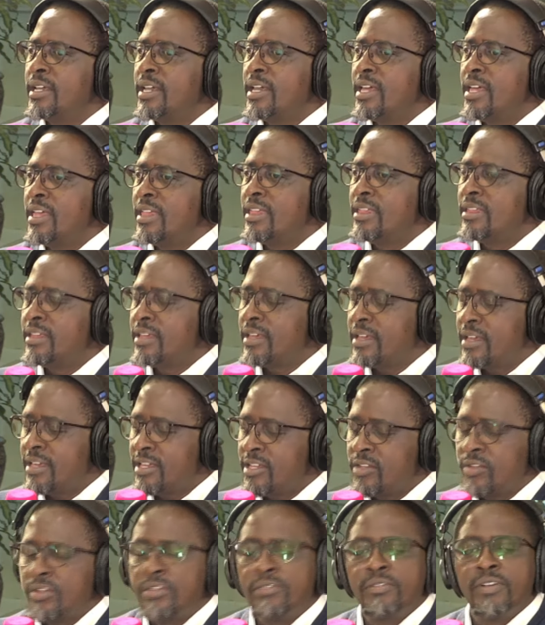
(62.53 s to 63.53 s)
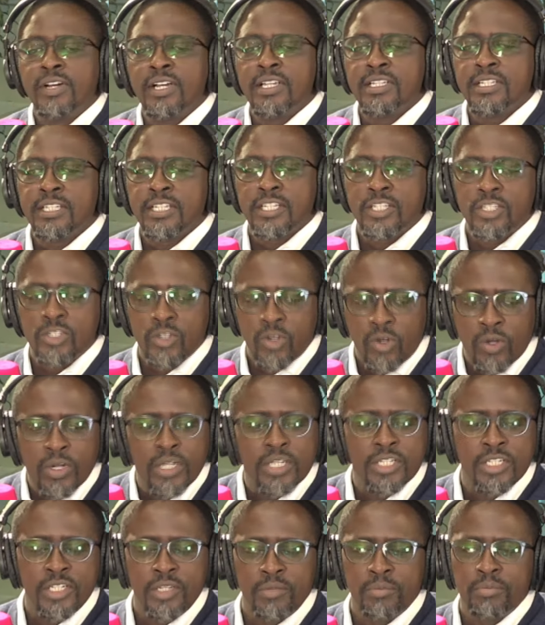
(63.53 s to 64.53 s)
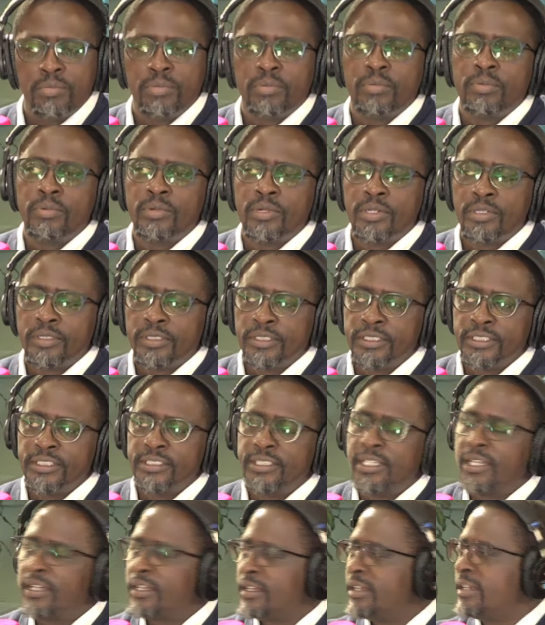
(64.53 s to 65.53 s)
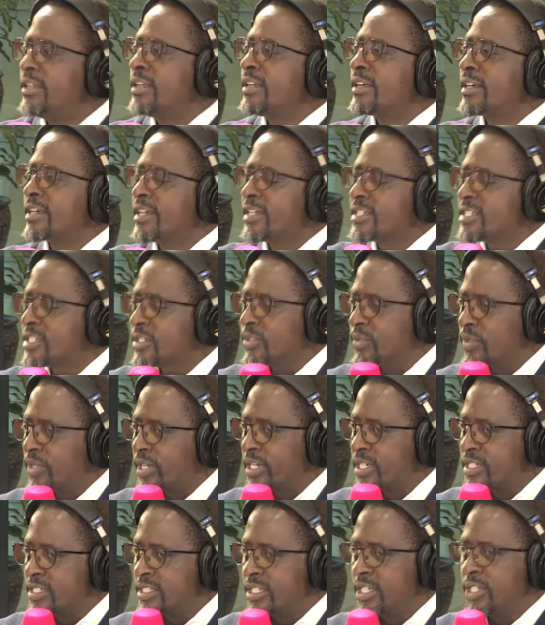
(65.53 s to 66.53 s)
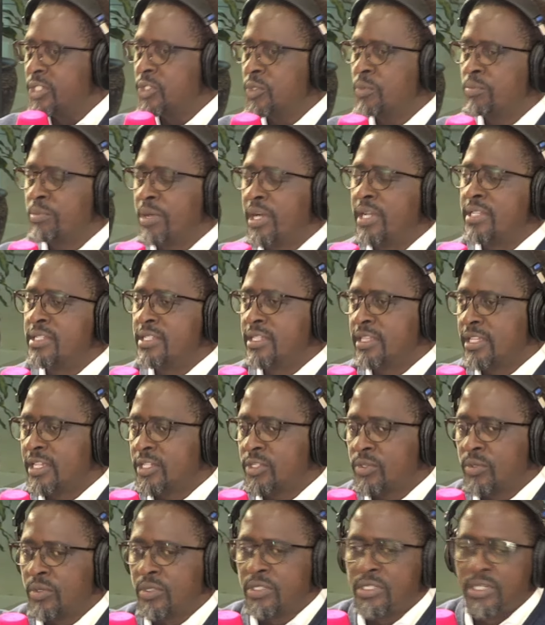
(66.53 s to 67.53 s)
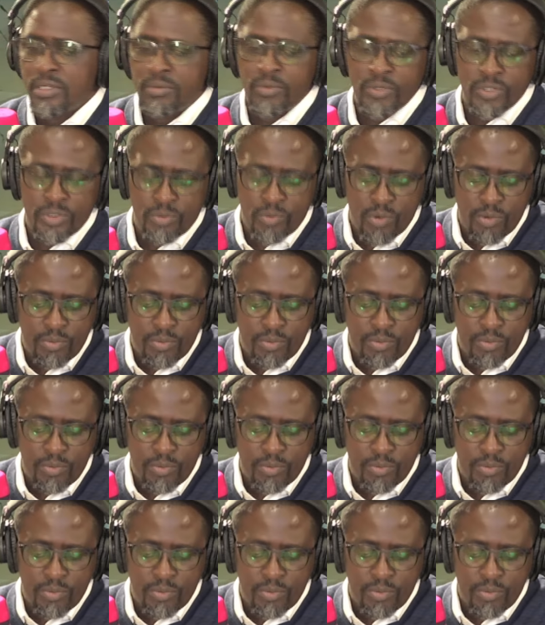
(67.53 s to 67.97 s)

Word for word: The university scholarship is then categorized into bands, and that's what Mheshimiwa